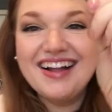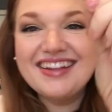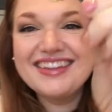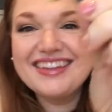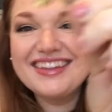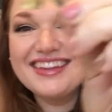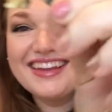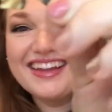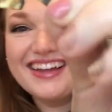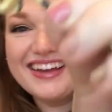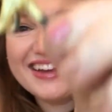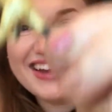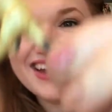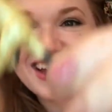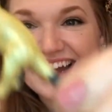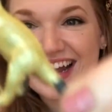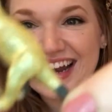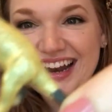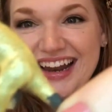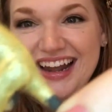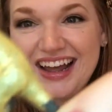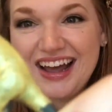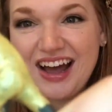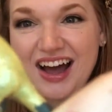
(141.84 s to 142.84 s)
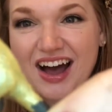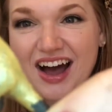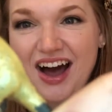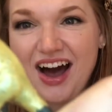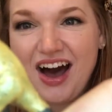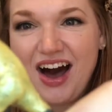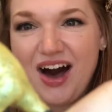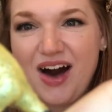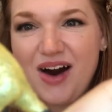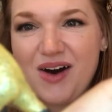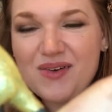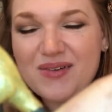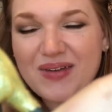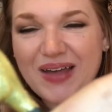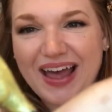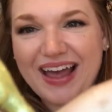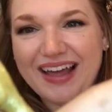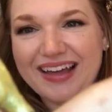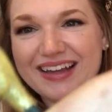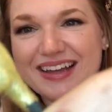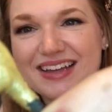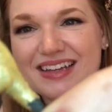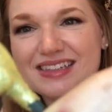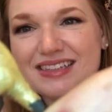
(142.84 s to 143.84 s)
Look it.
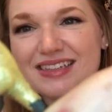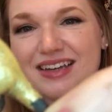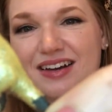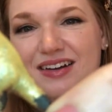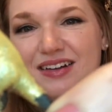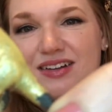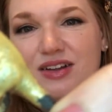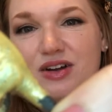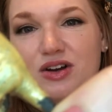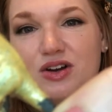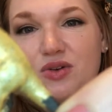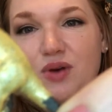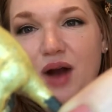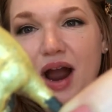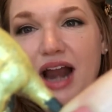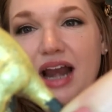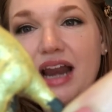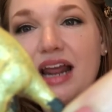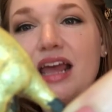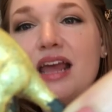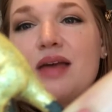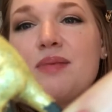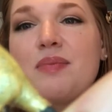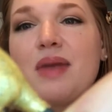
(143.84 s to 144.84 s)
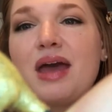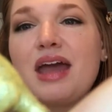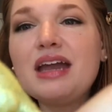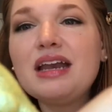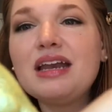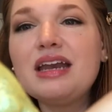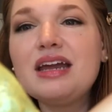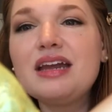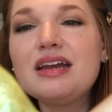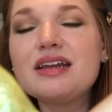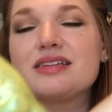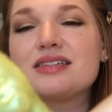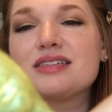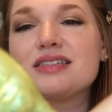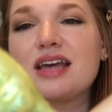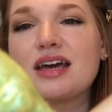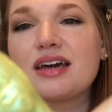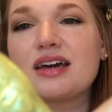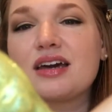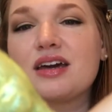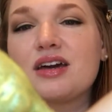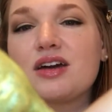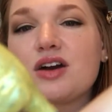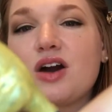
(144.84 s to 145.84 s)
Okay, he's gonna look great. He may need a
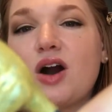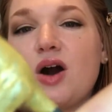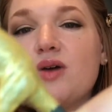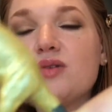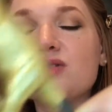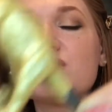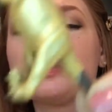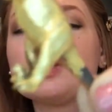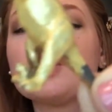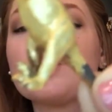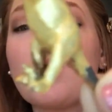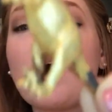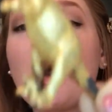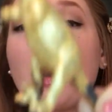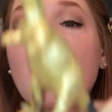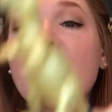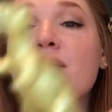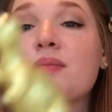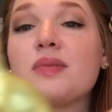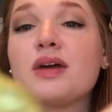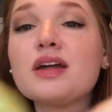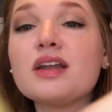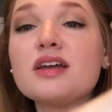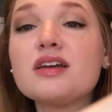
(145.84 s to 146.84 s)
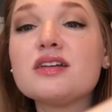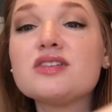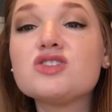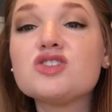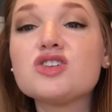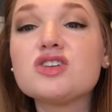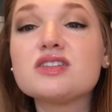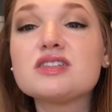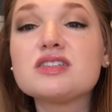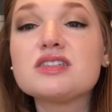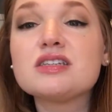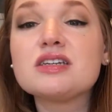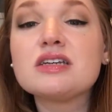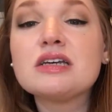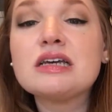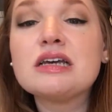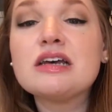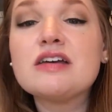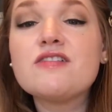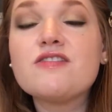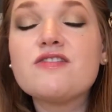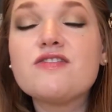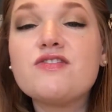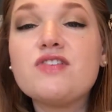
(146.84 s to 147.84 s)
second coat, so I'm gonna just
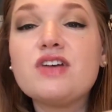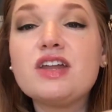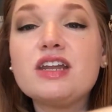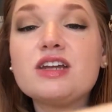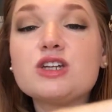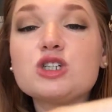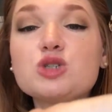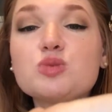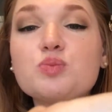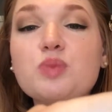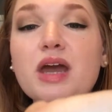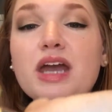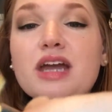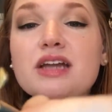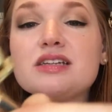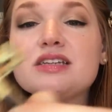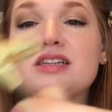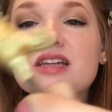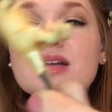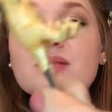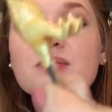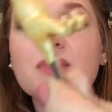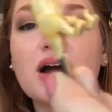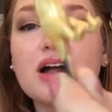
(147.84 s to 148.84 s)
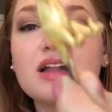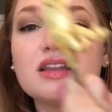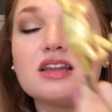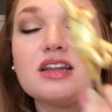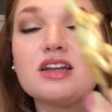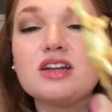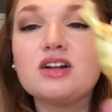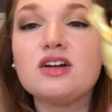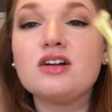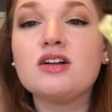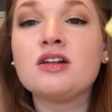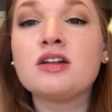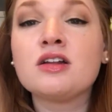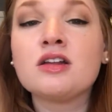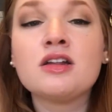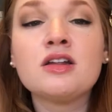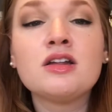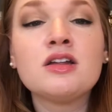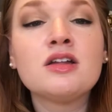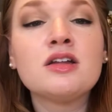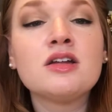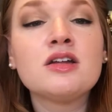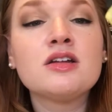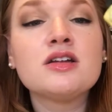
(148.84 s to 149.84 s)
finish painting my little
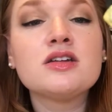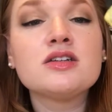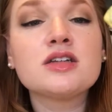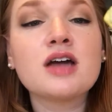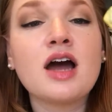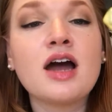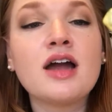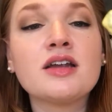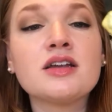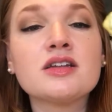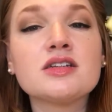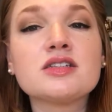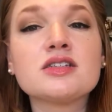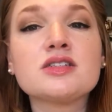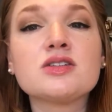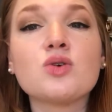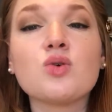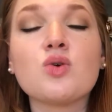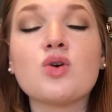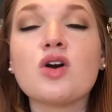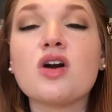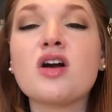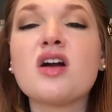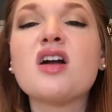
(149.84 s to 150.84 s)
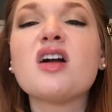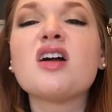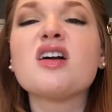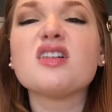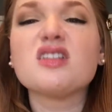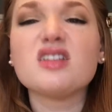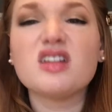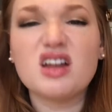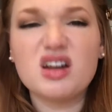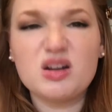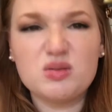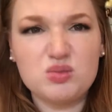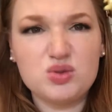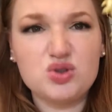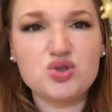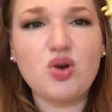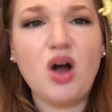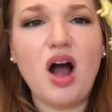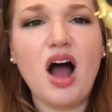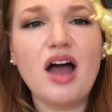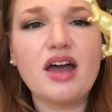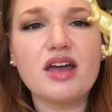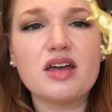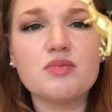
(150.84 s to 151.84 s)
dinosaur, let him
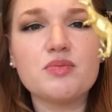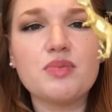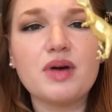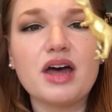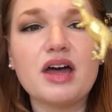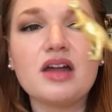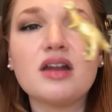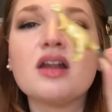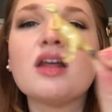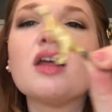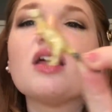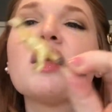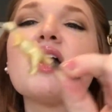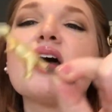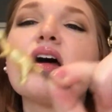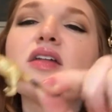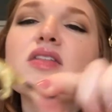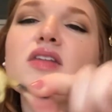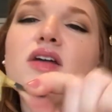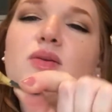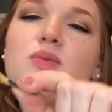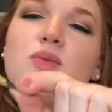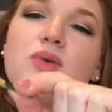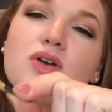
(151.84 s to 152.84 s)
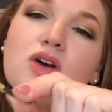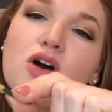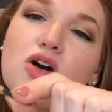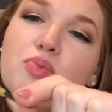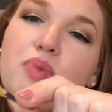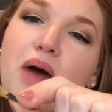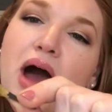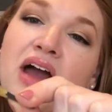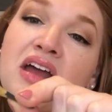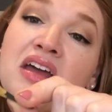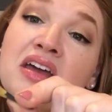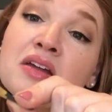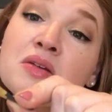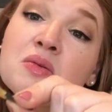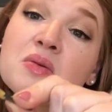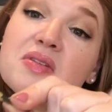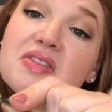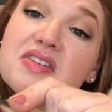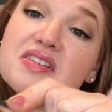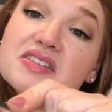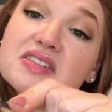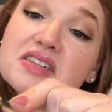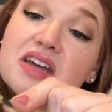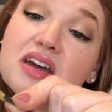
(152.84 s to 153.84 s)
dry a bit, and then we'll go back in
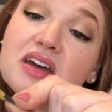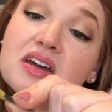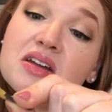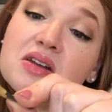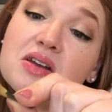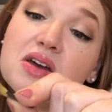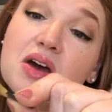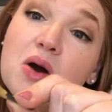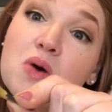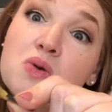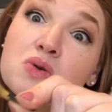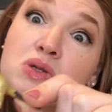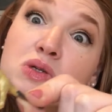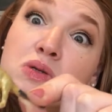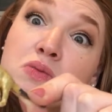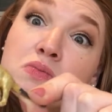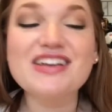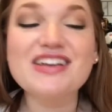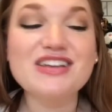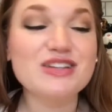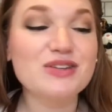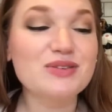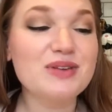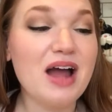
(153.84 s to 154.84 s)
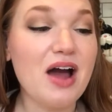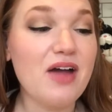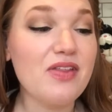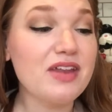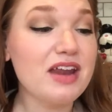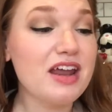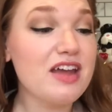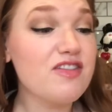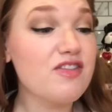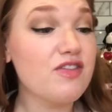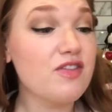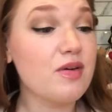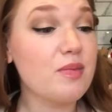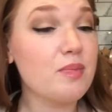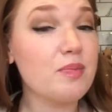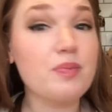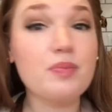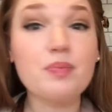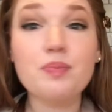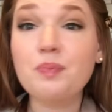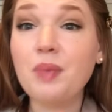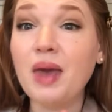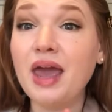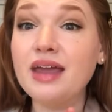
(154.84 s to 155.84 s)
with a second coat. So now that I've
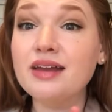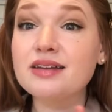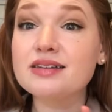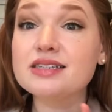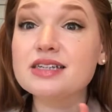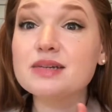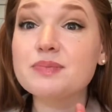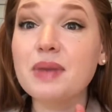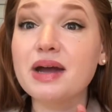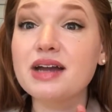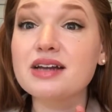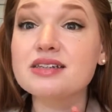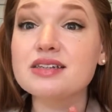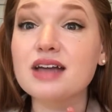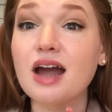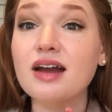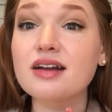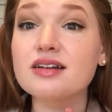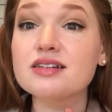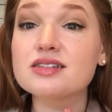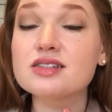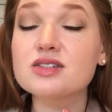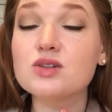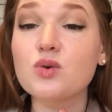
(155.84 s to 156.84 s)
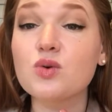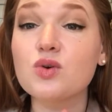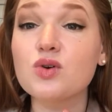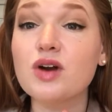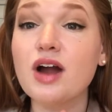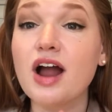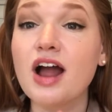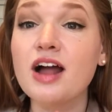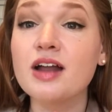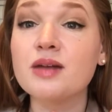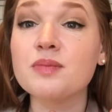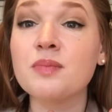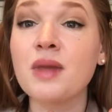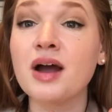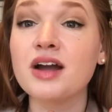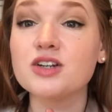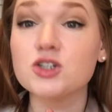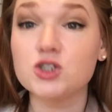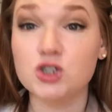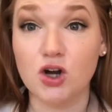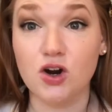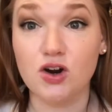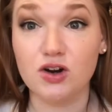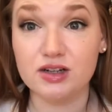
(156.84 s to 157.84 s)
painted my dinosaur and my
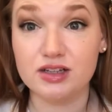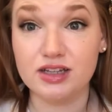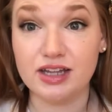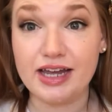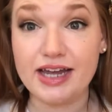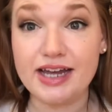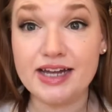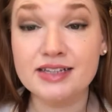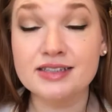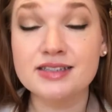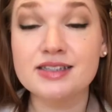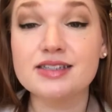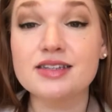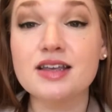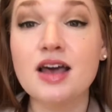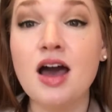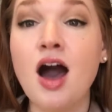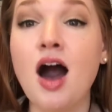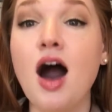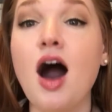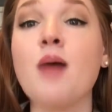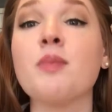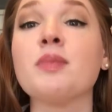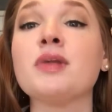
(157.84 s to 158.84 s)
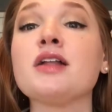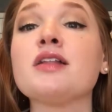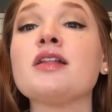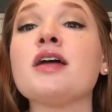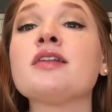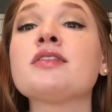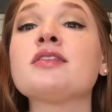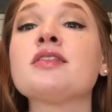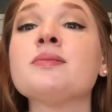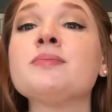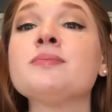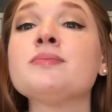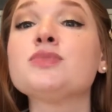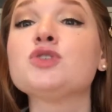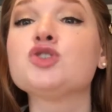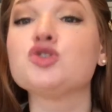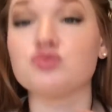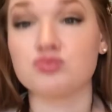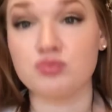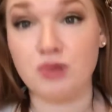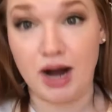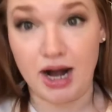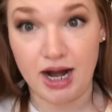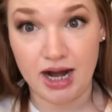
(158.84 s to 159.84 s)
jar lids, I'm gonna let them
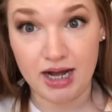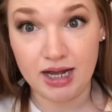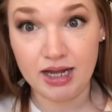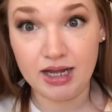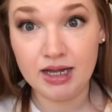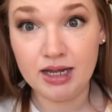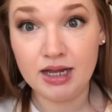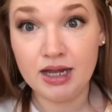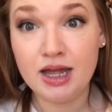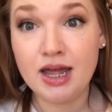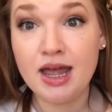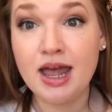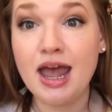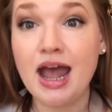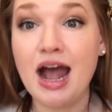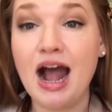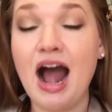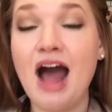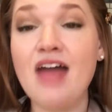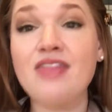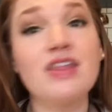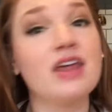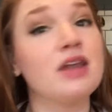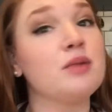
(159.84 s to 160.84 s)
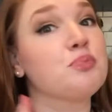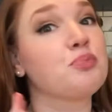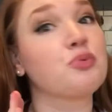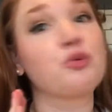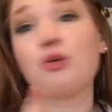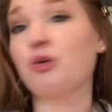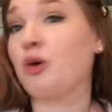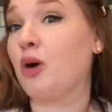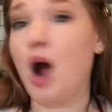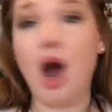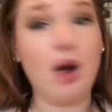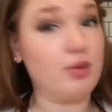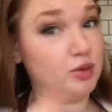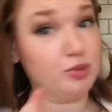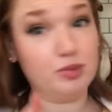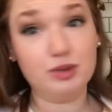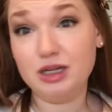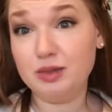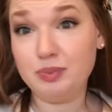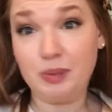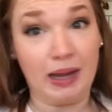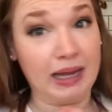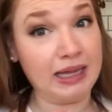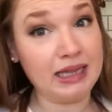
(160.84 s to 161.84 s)
dry and then
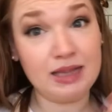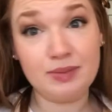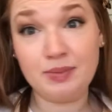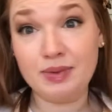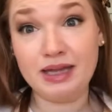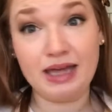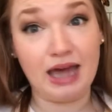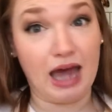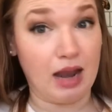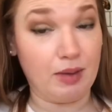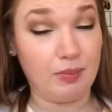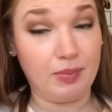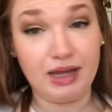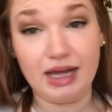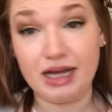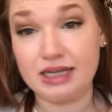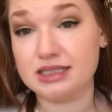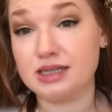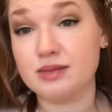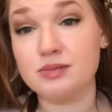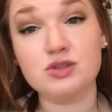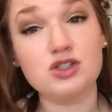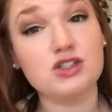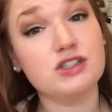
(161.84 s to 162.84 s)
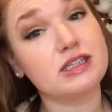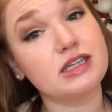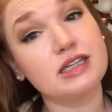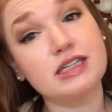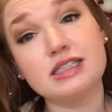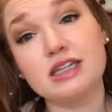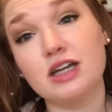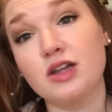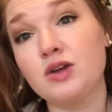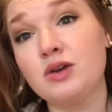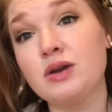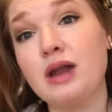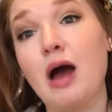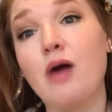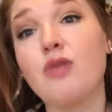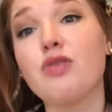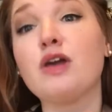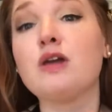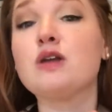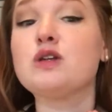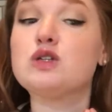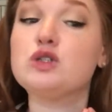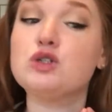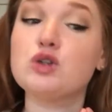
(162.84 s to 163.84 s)
probably paint them again, because I'm just gonna tell you now,
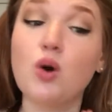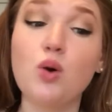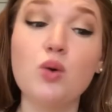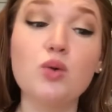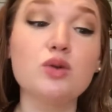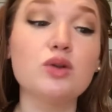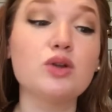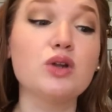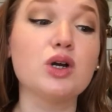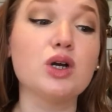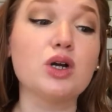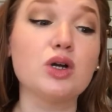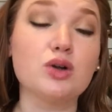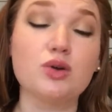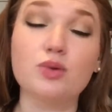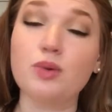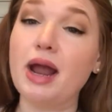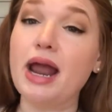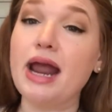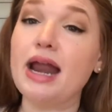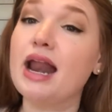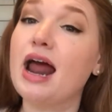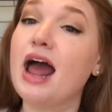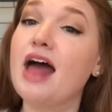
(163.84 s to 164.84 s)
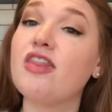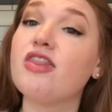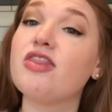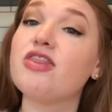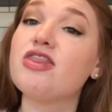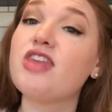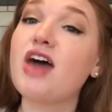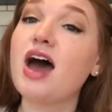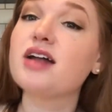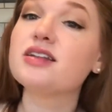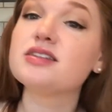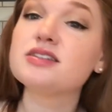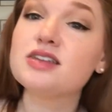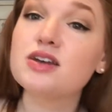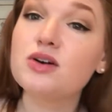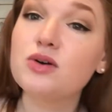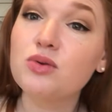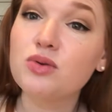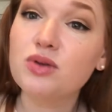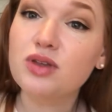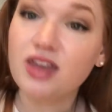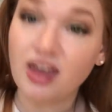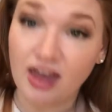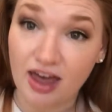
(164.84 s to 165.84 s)
they don't look great, and that's
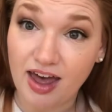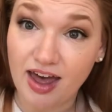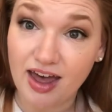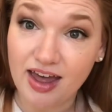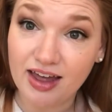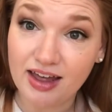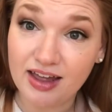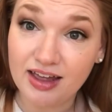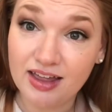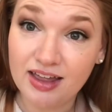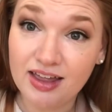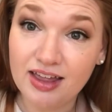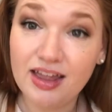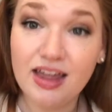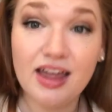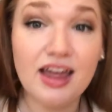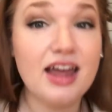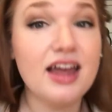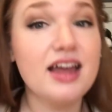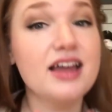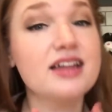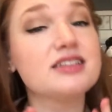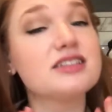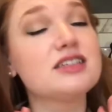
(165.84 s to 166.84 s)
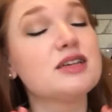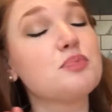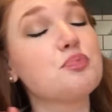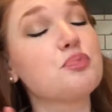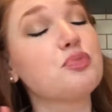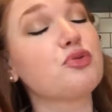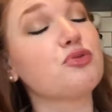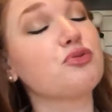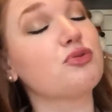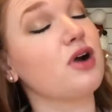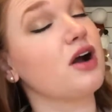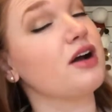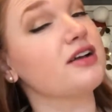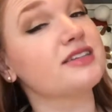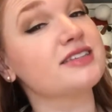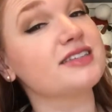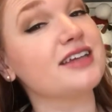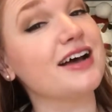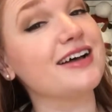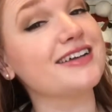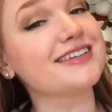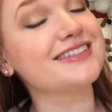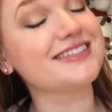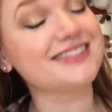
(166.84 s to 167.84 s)
okay. It's a
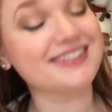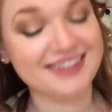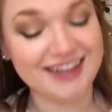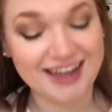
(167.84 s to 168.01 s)
process.